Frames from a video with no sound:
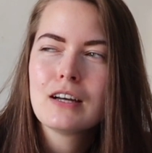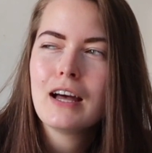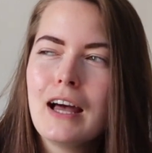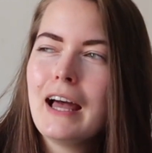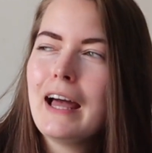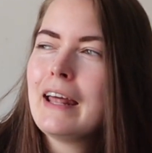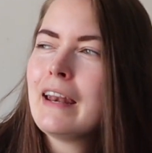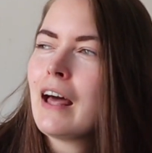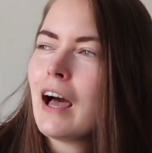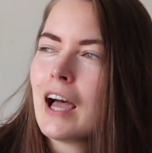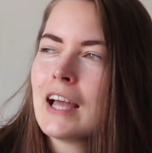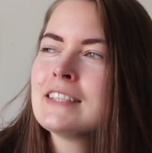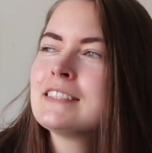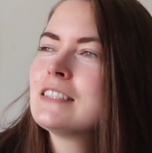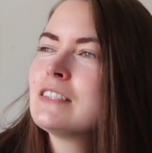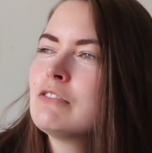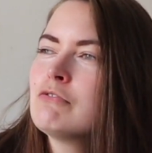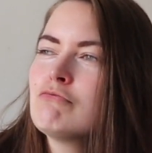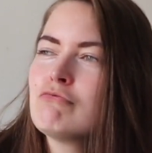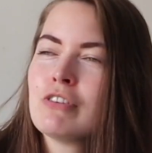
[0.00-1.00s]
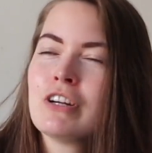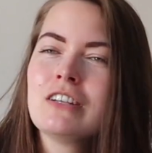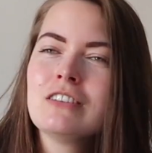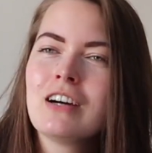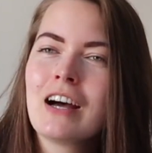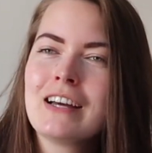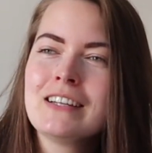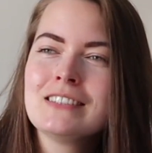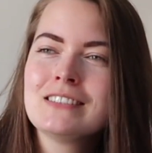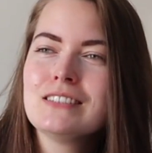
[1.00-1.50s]
and I didn't
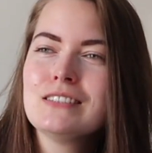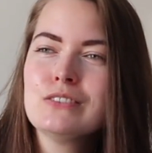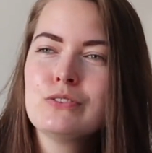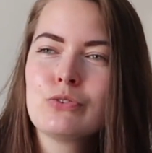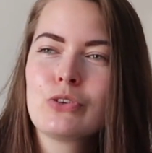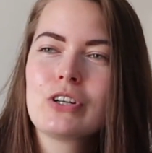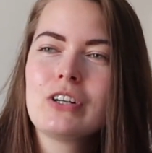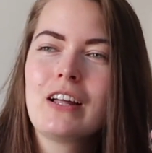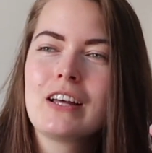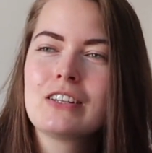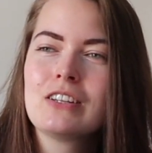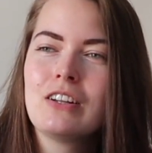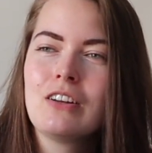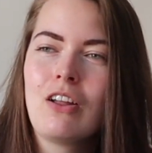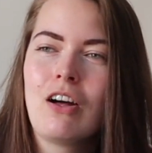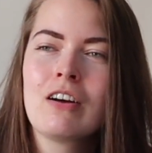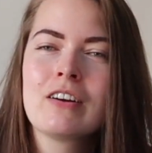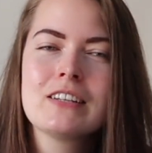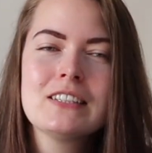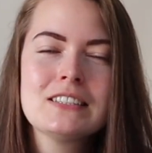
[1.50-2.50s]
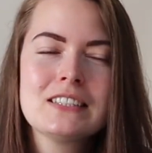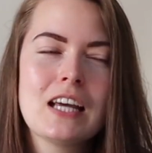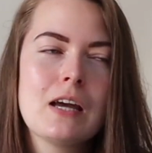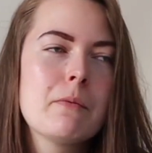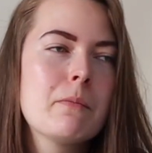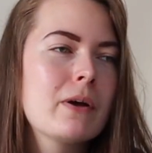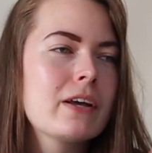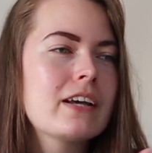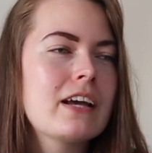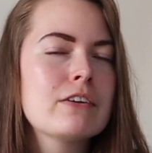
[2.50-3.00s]
realize this for like the longest
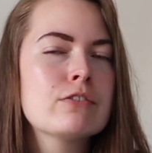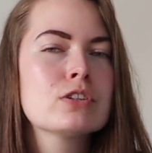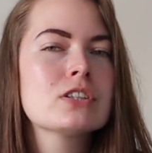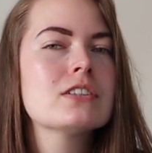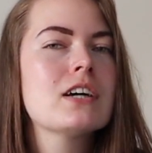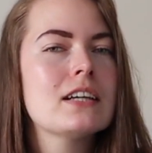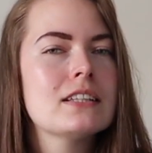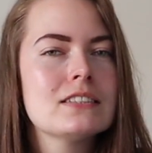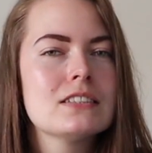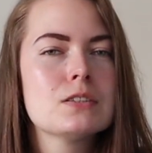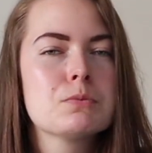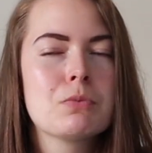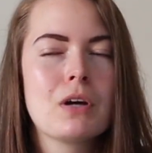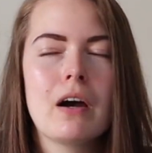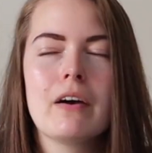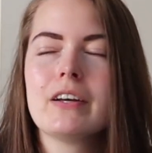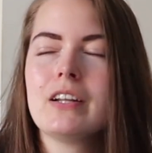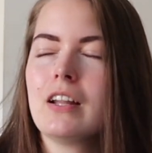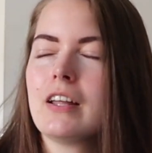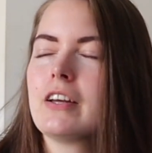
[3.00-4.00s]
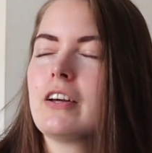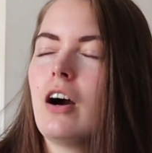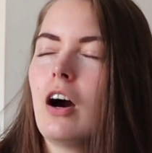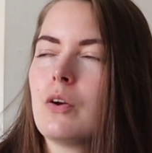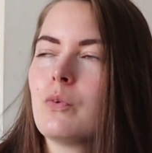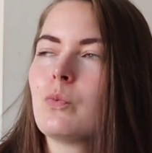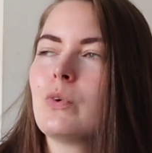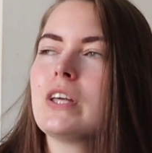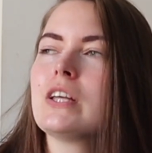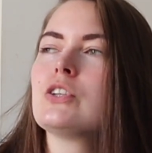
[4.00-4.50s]
time. Like I realized this probably like
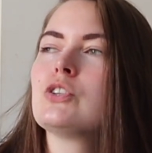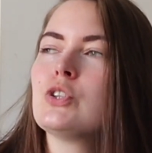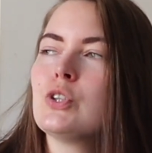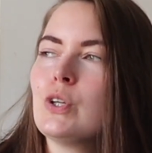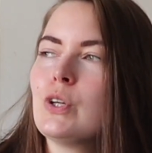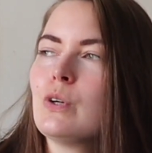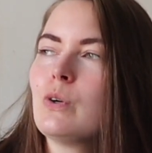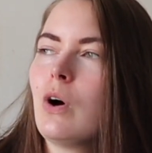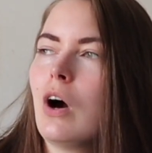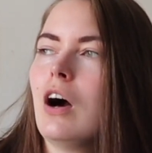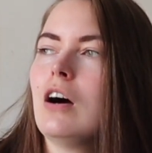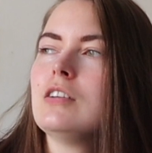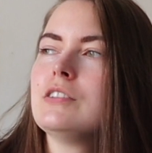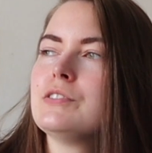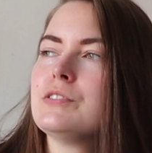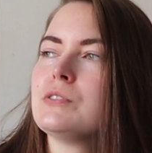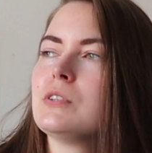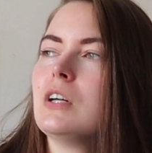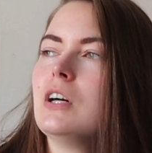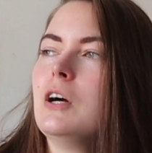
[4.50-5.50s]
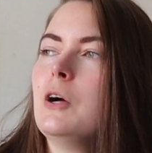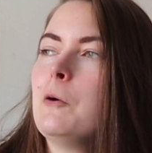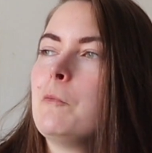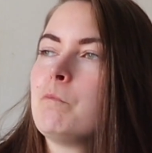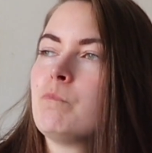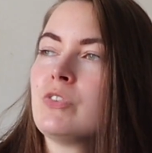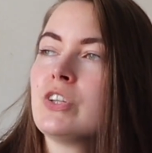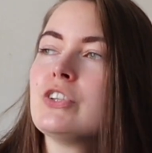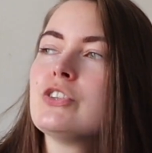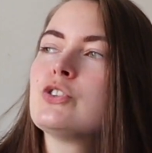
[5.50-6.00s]
on week 2 of
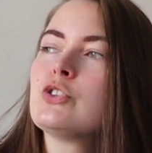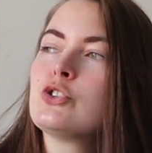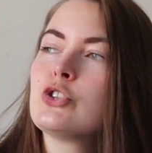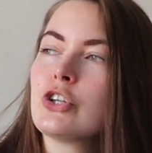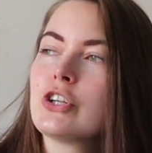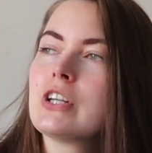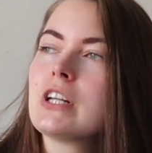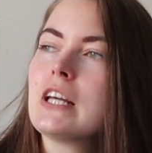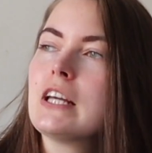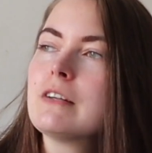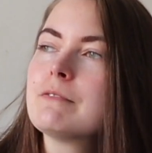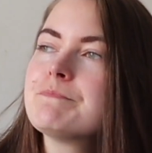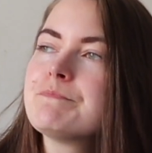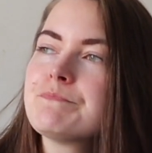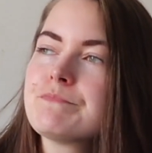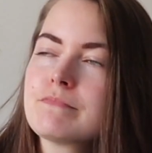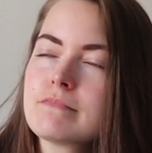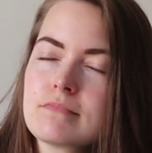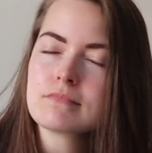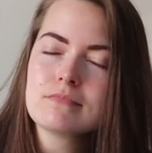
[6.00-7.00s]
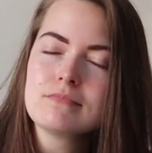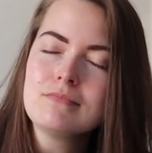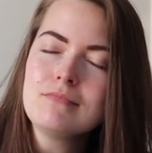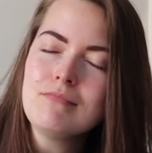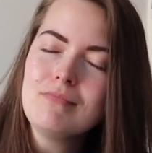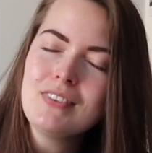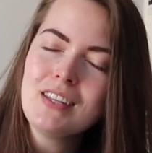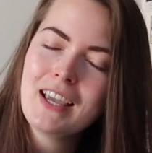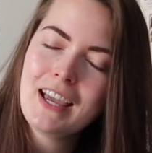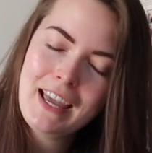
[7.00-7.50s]
this journey,
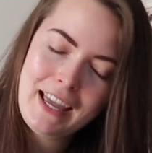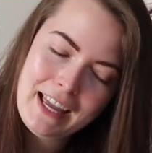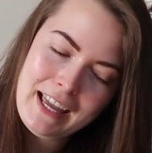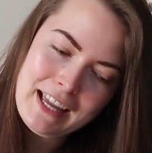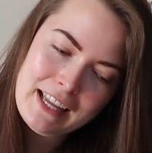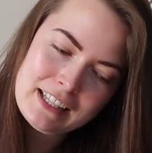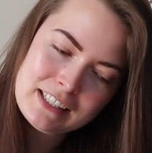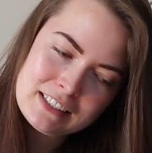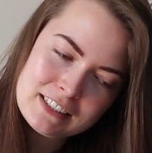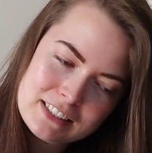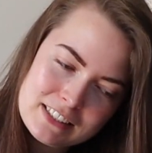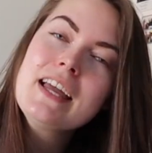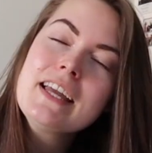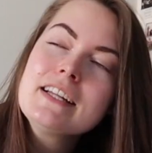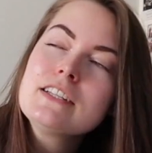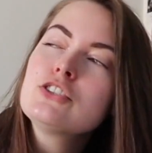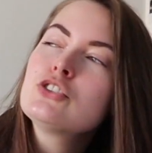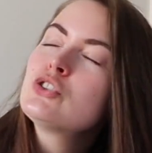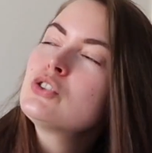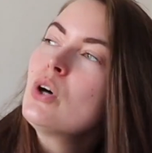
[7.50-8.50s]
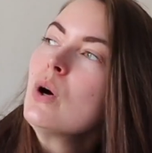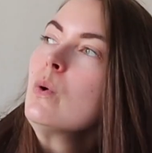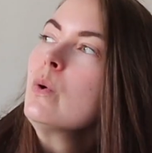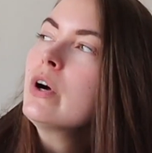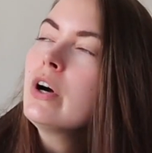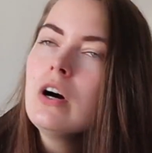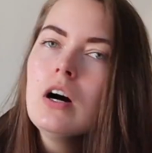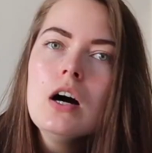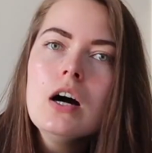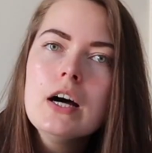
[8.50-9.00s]
and it's so
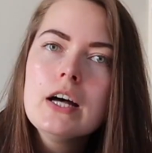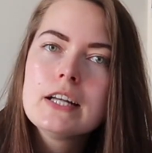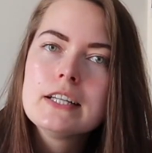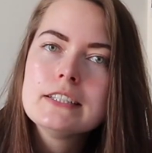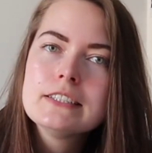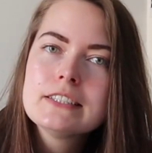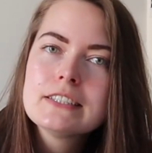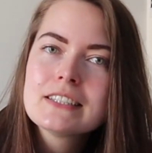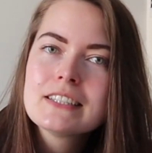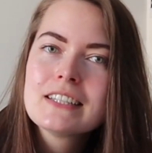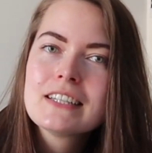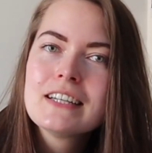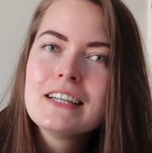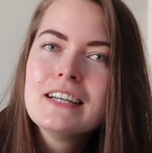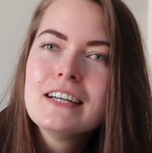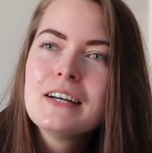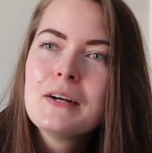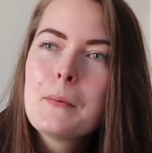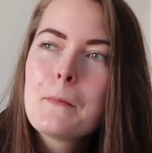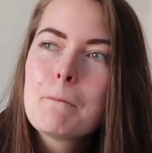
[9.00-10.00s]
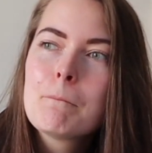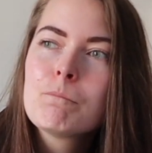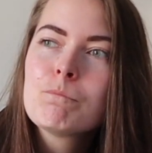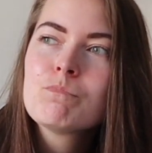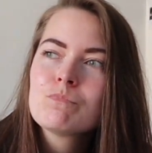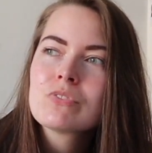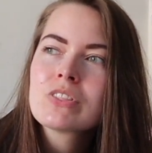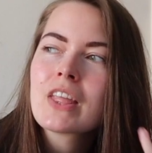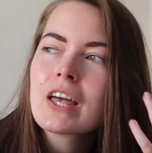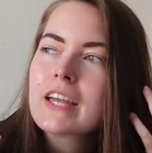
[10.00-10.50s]
good.
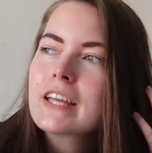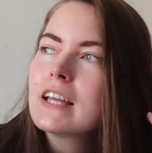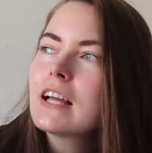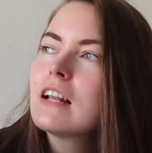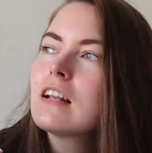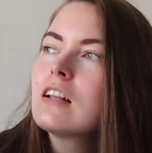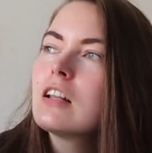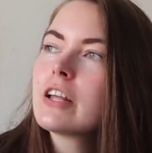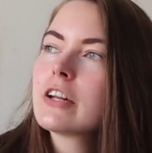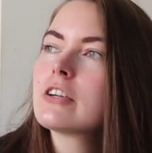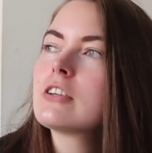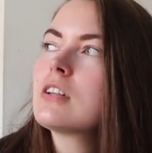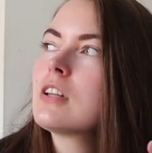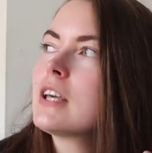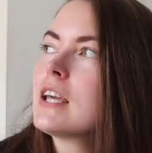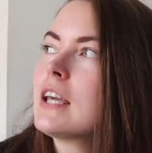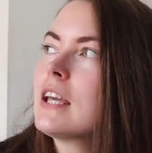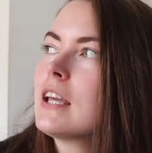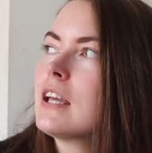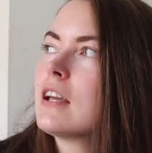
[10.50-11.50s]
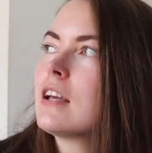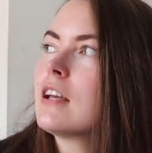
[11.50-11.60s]
Like literally